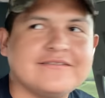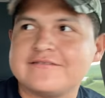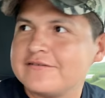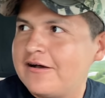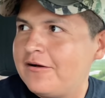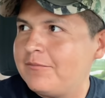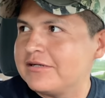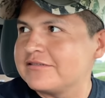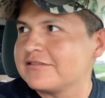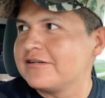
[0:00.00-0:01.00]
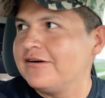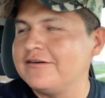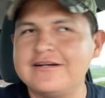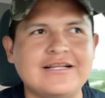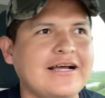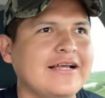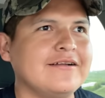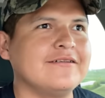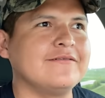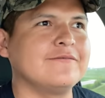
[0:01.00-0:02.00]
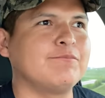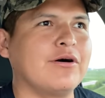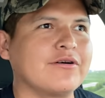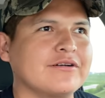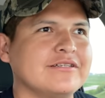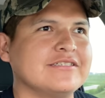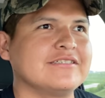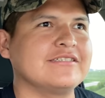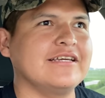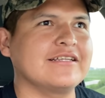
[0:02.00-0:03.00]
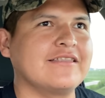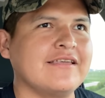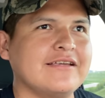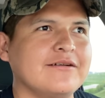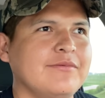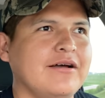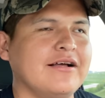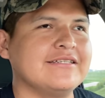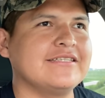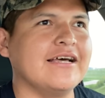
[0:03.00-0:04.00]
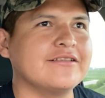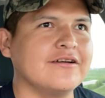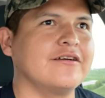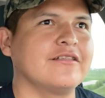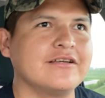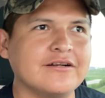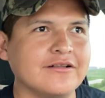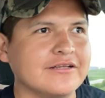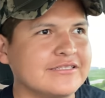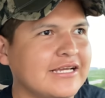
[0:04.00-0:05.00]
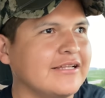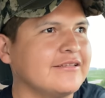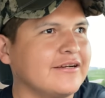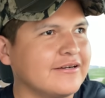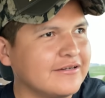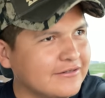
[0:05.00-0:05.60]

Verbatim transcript: all about to go. I had it in park and I was just like thinking about it. I sat there, I literally sat there.